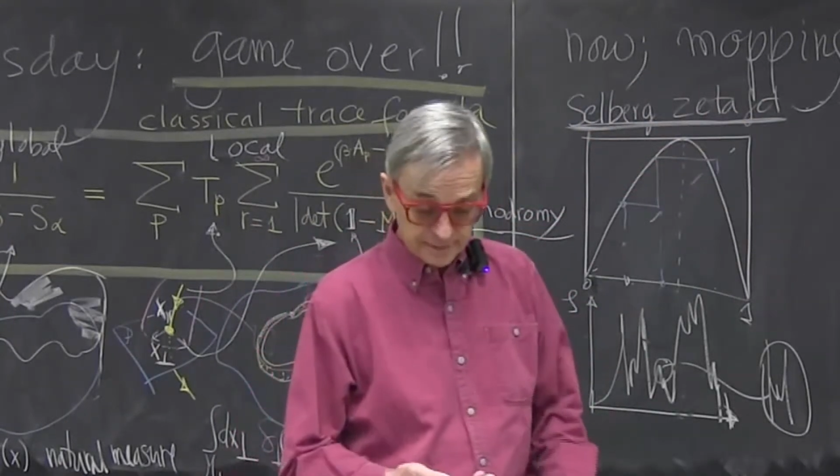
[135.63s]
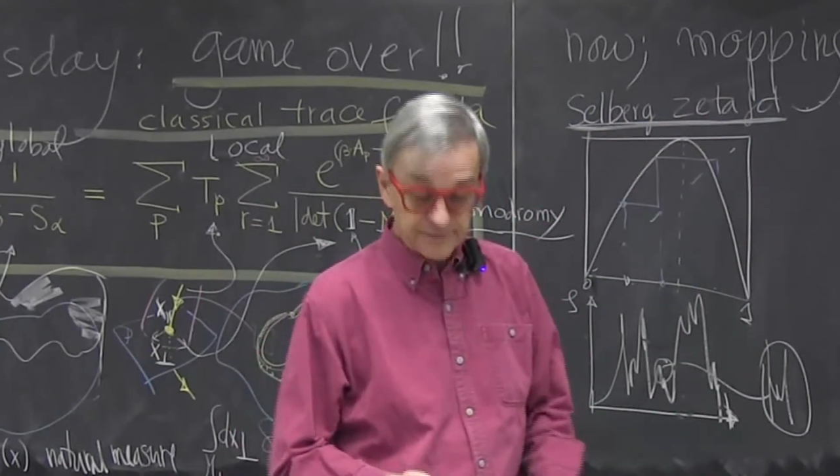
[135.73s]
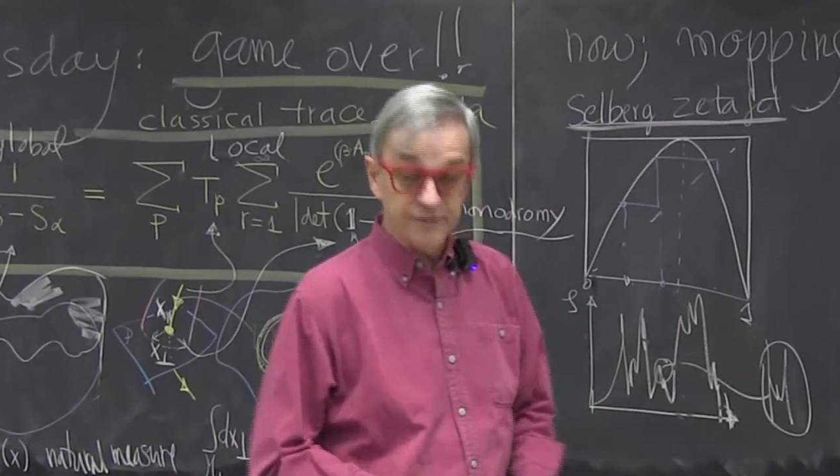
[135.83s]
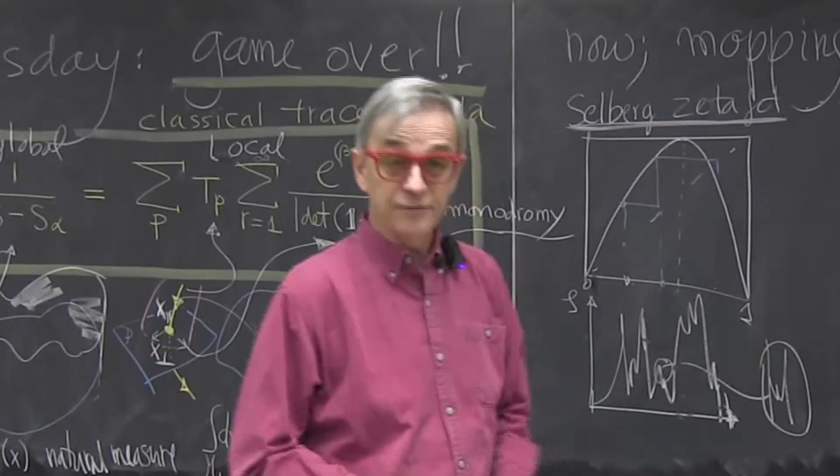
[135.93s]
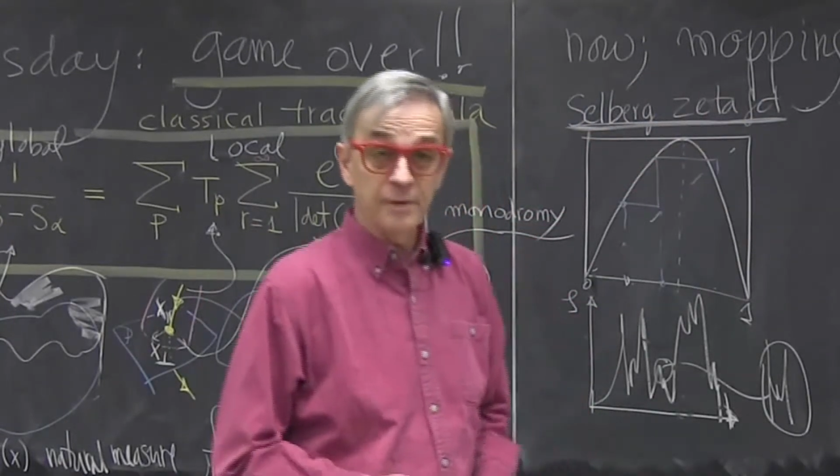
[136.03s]

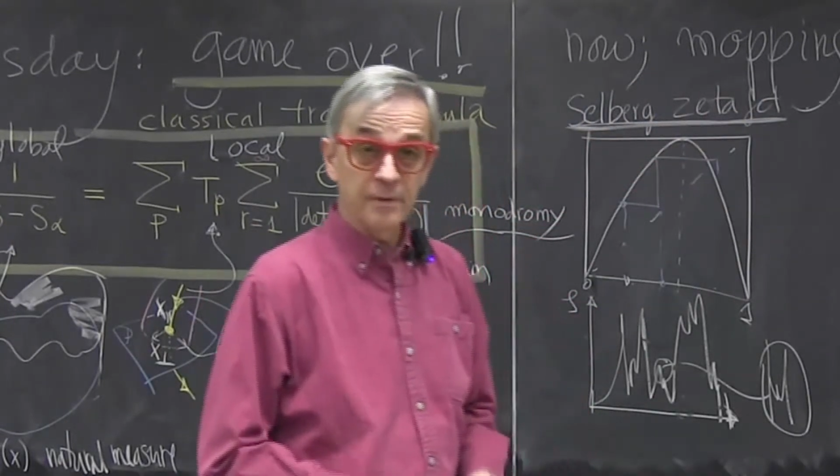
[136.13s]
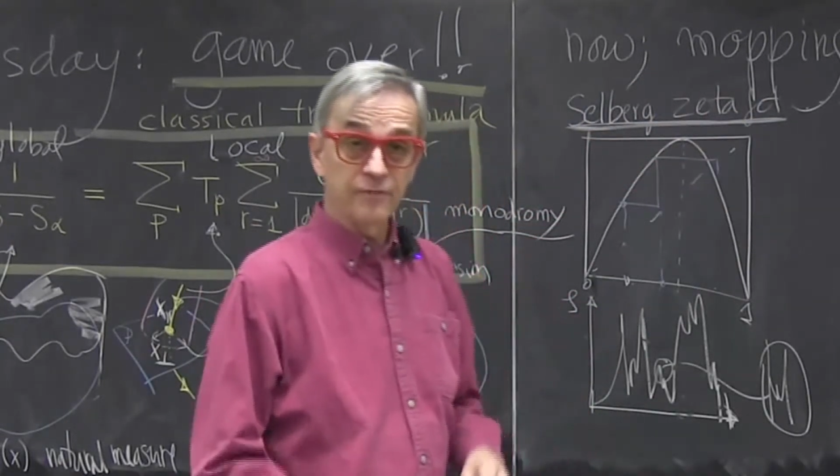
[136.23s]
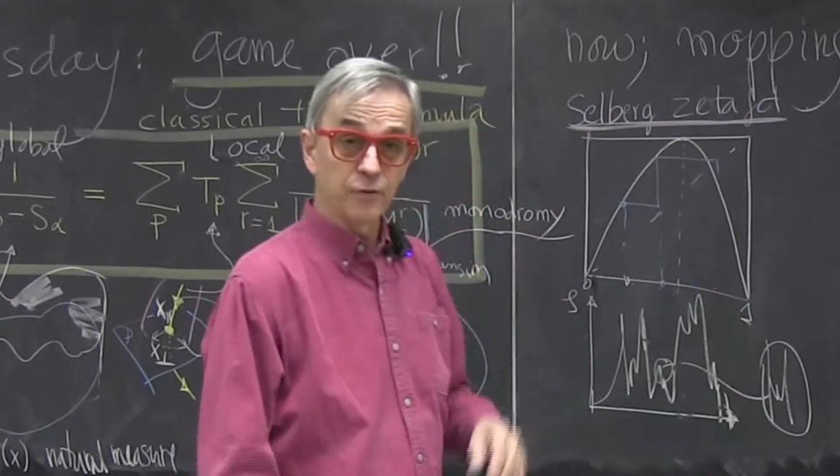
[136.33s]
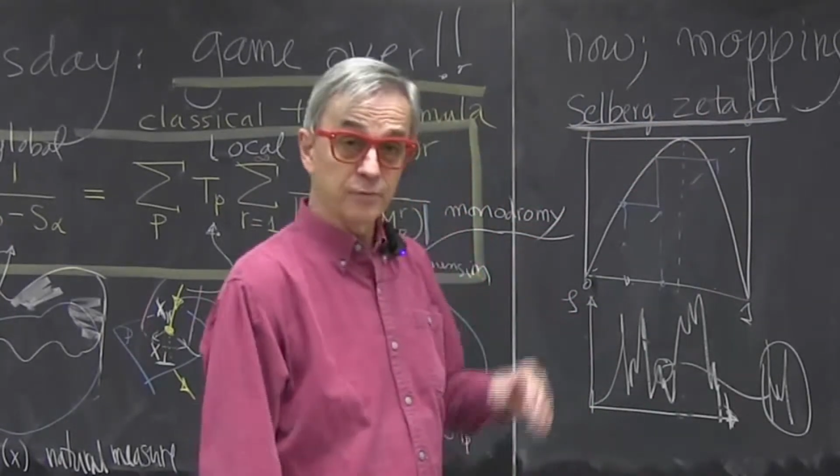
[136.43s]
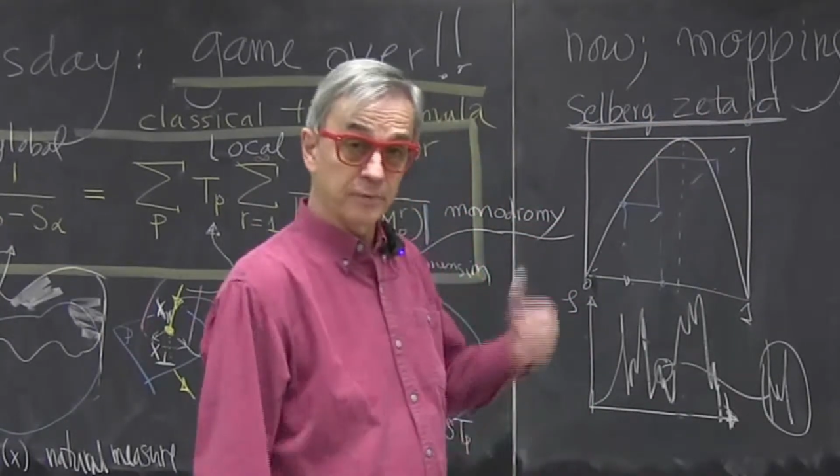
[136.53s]
is
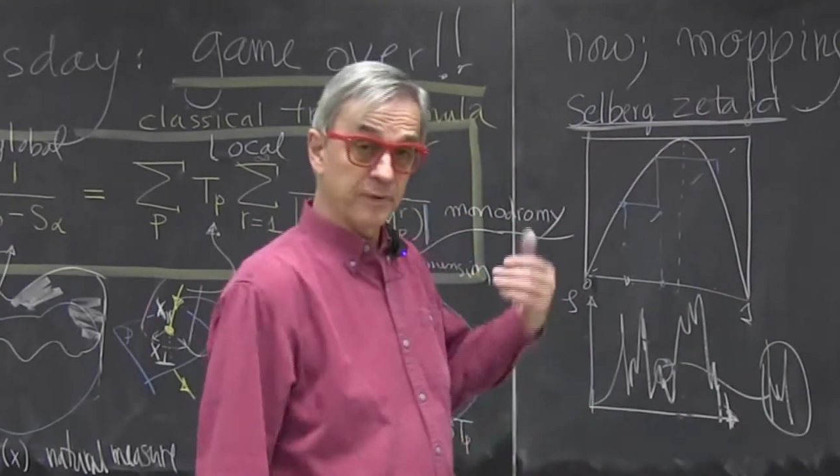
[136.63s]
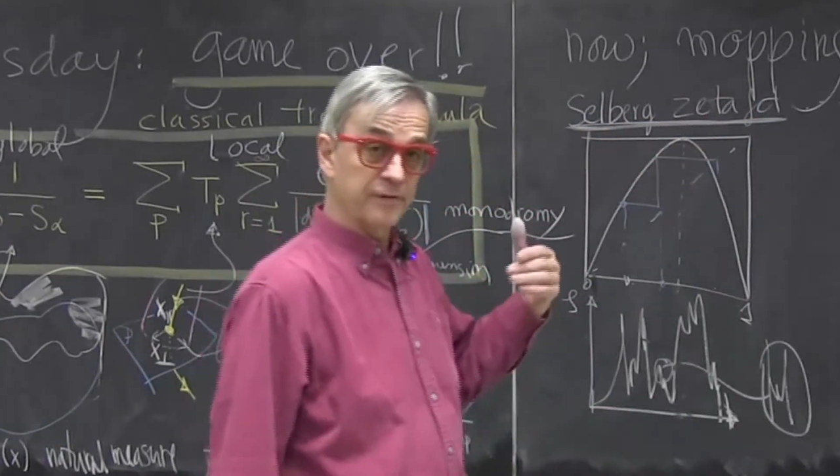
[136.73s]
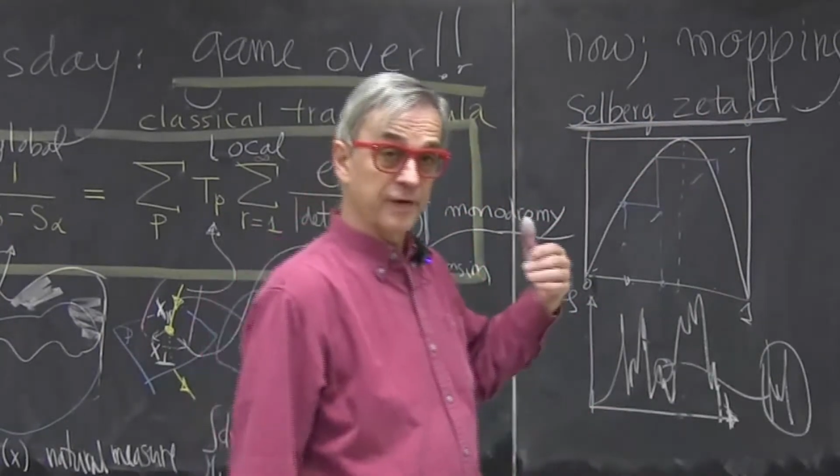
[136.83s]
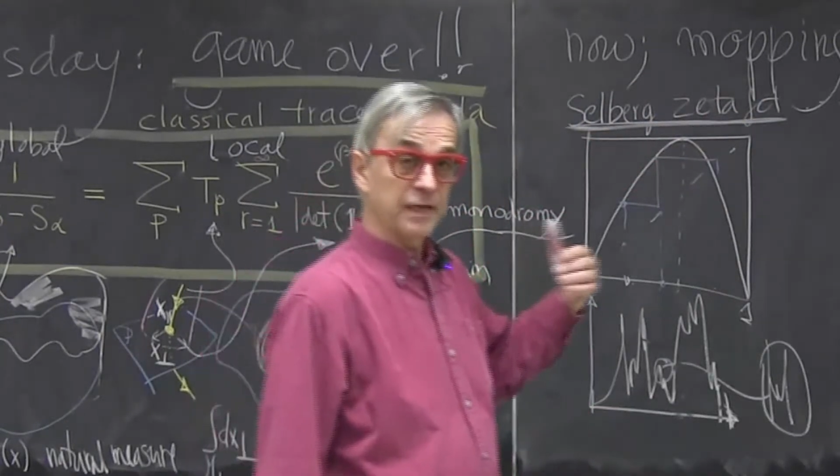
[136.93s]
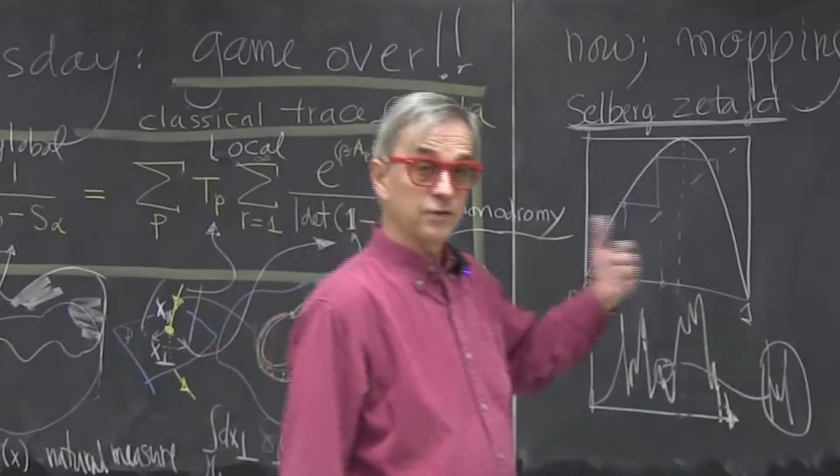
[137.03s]
extremely fruitful
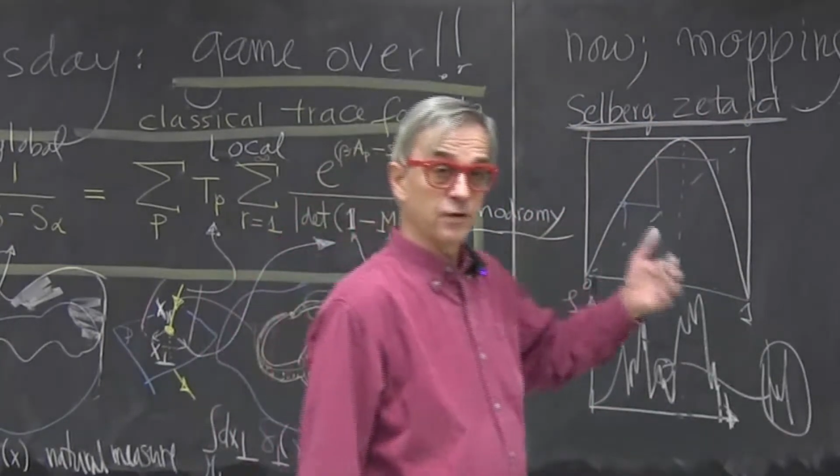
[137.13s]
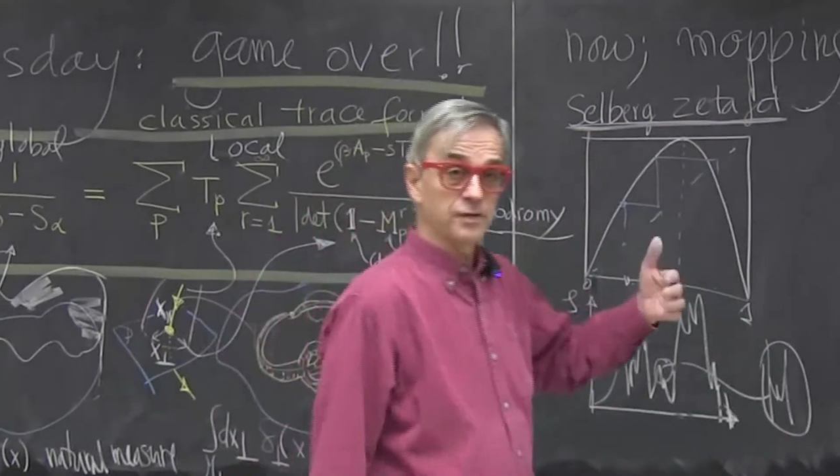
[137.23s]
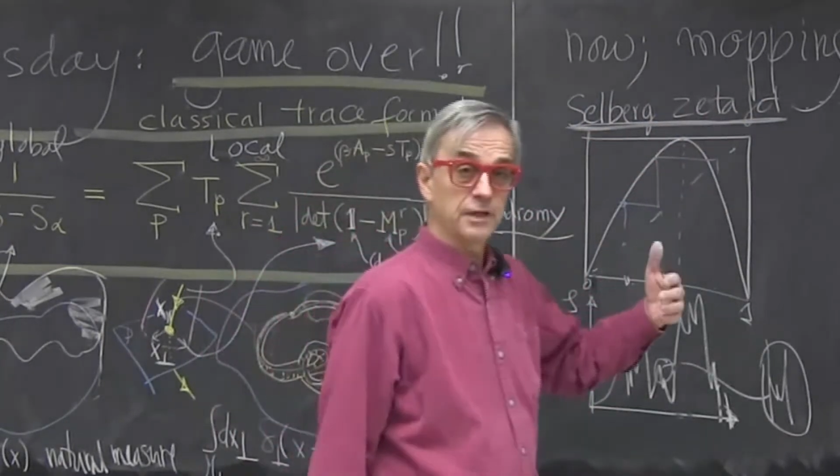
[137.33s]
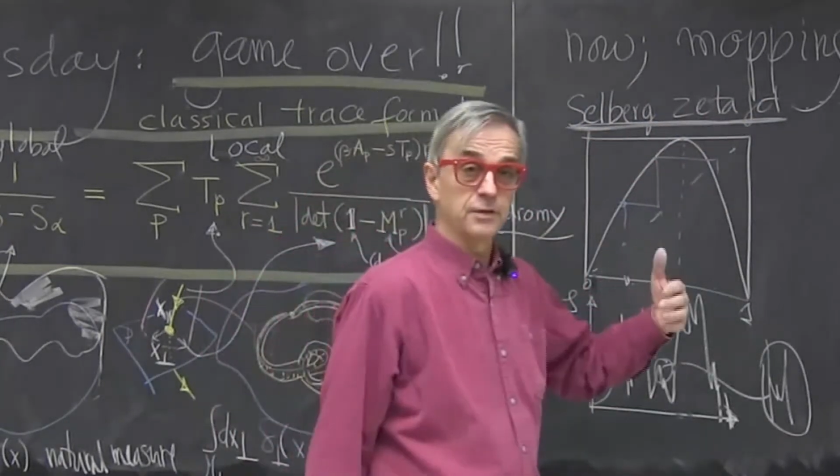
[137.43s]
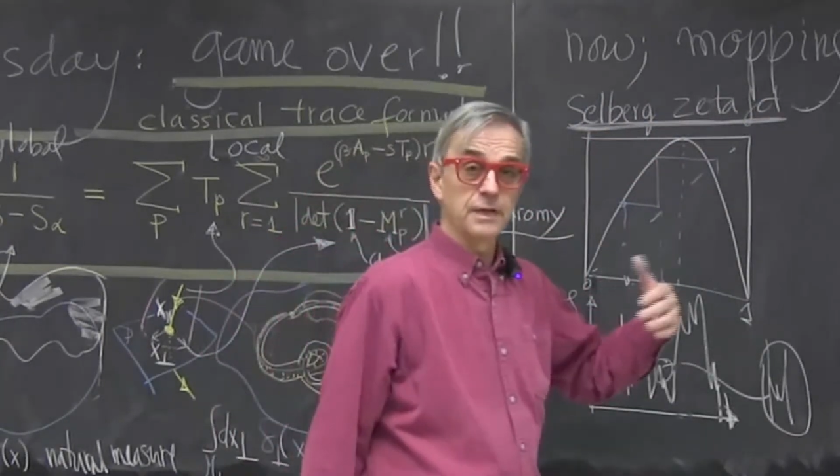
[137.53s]
and is very closely